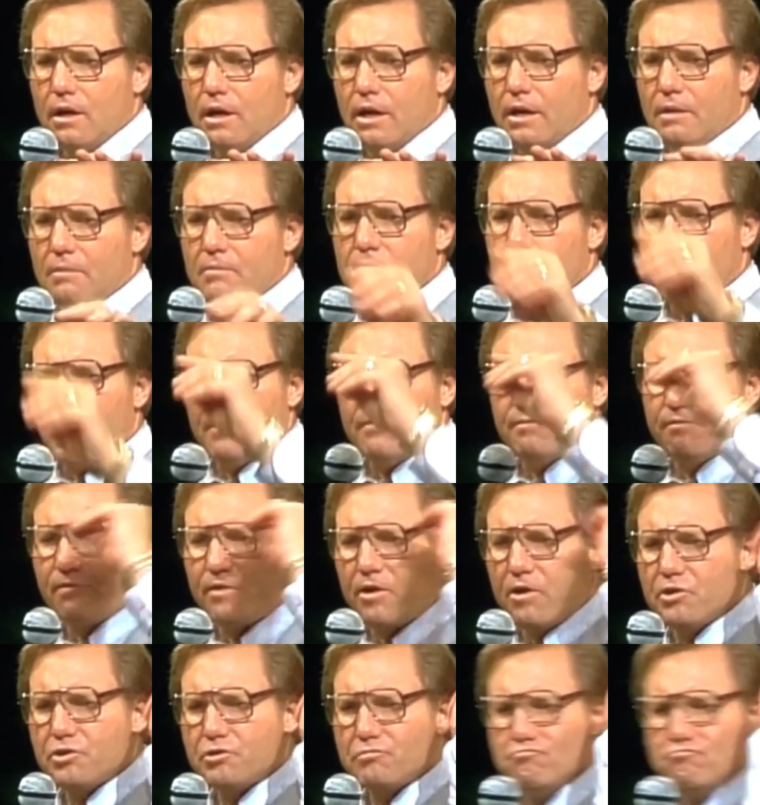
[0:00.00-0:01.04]
and my
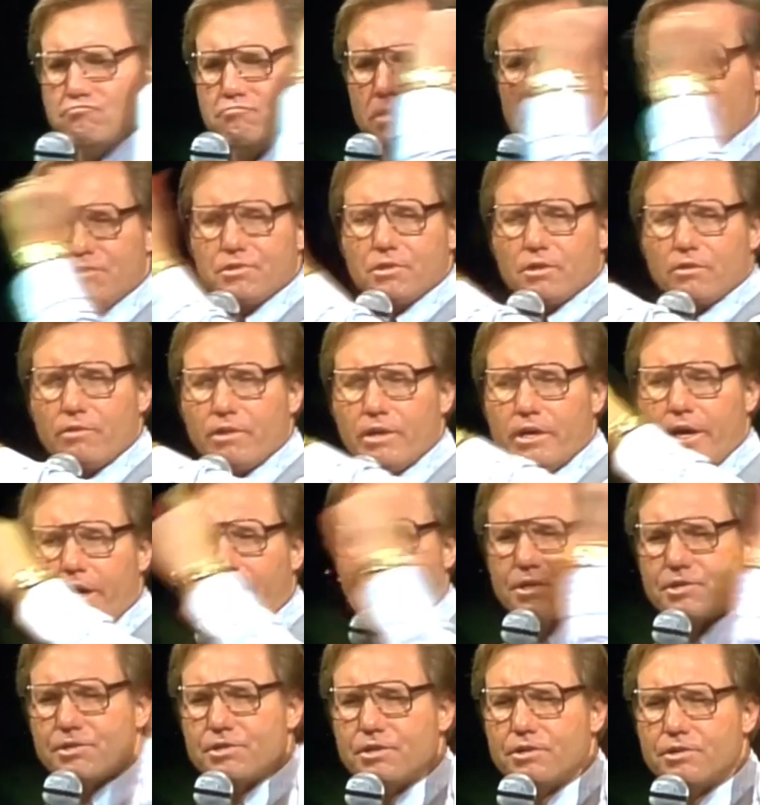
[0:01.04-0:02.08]
first mental
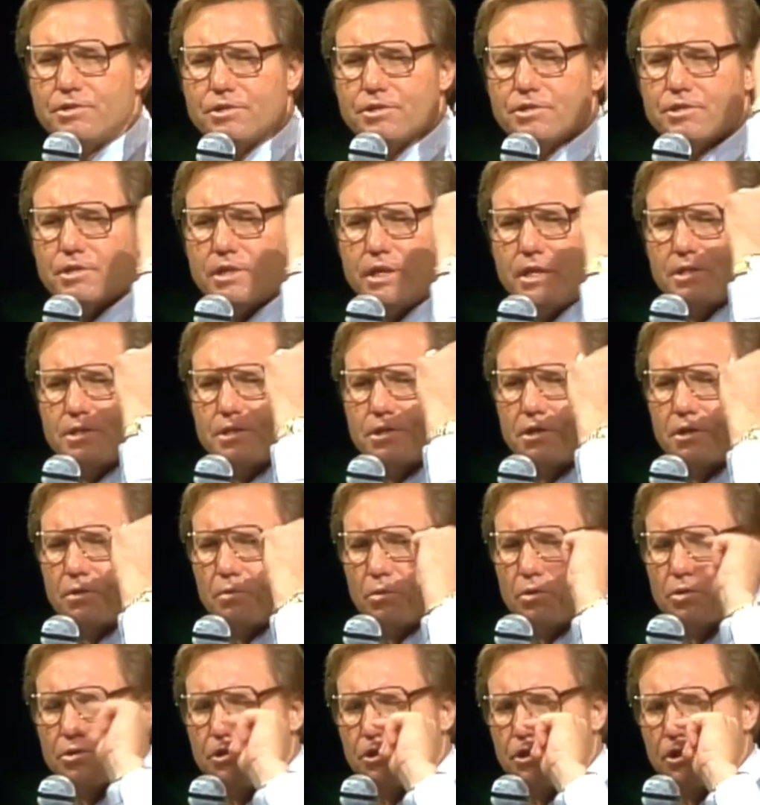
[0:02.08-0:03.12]
reaction, just instant,
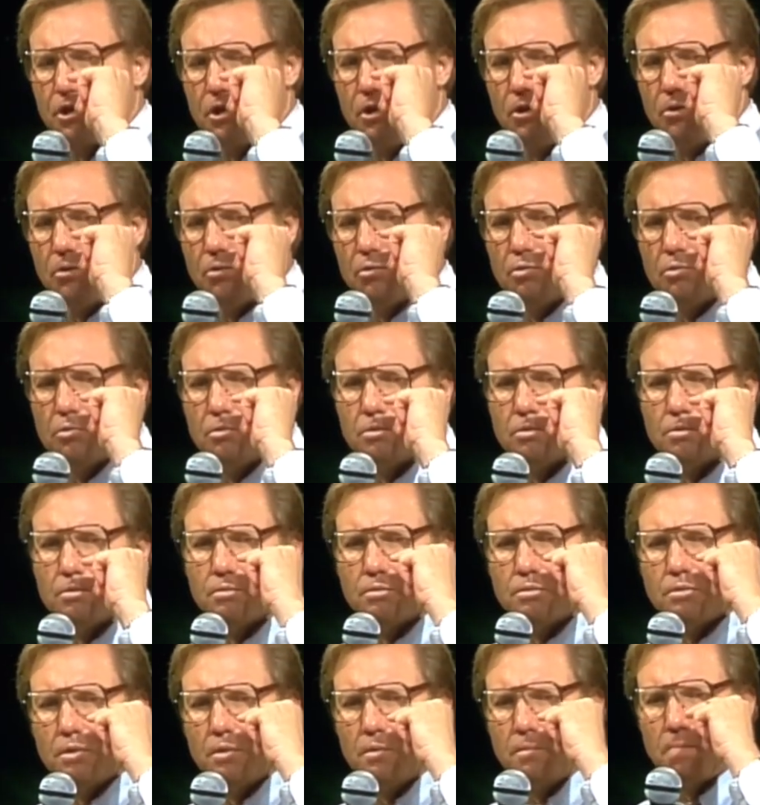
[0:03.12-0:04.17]
was to go
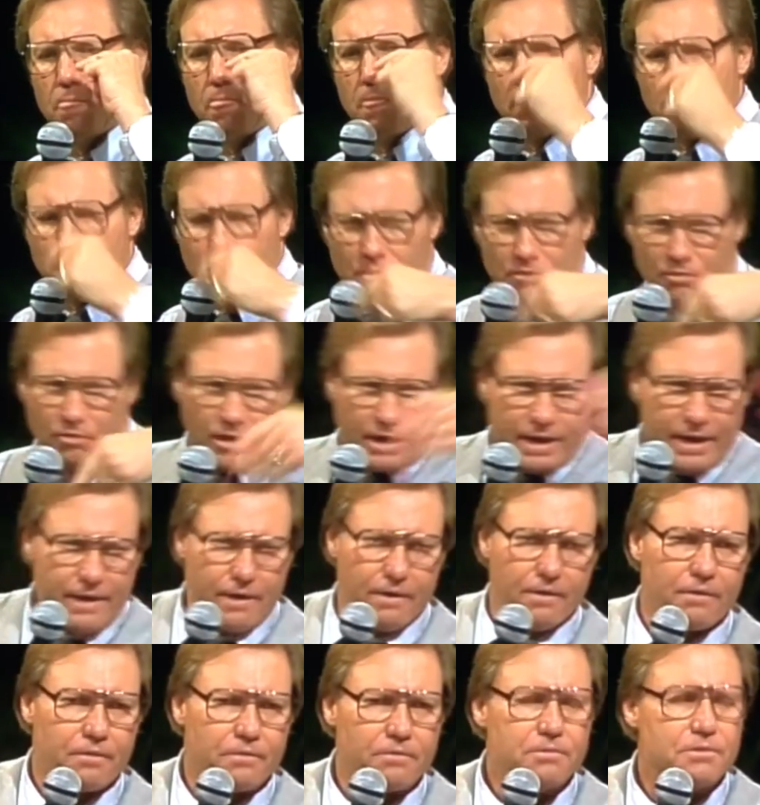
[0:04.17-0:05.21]

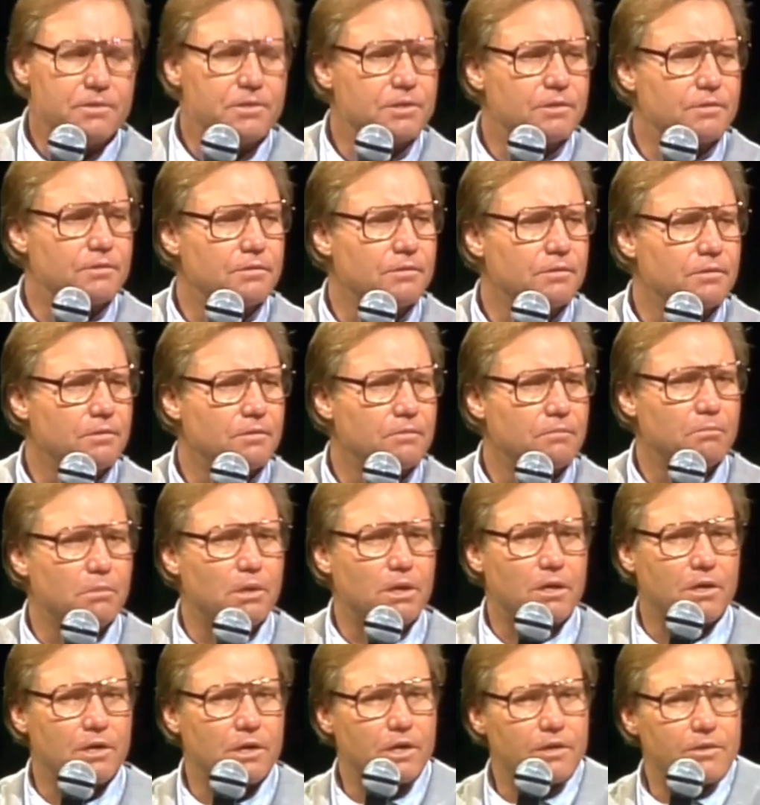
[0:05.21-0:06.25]
around,
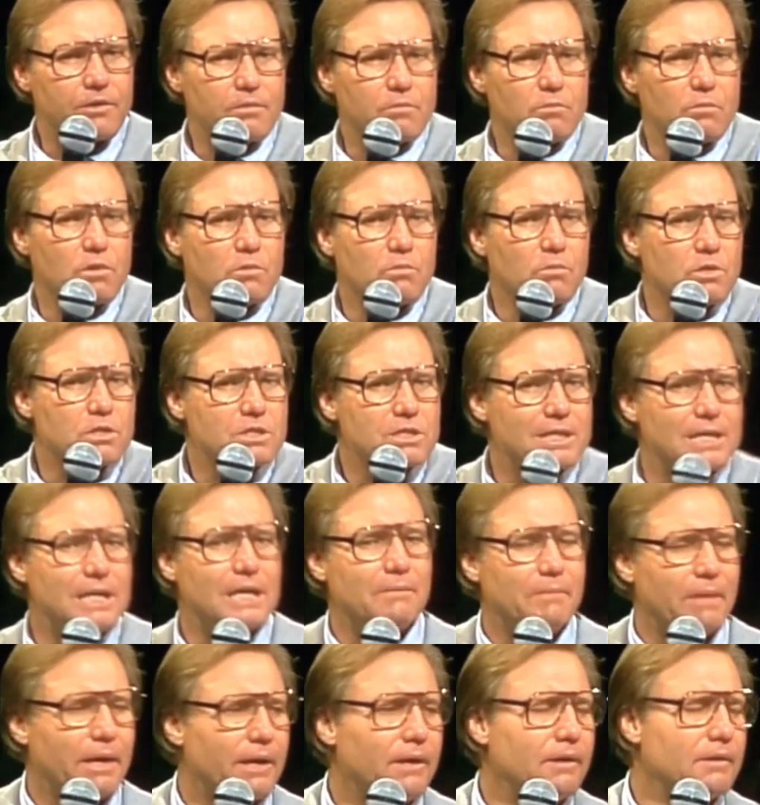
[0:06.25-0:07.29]
but another one was
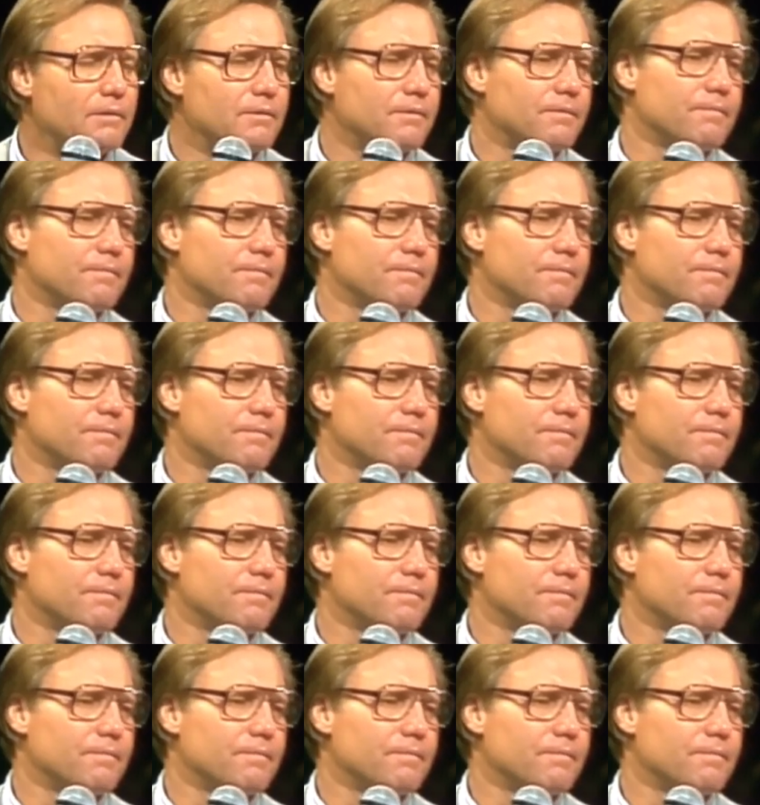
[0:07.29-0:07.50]
coming.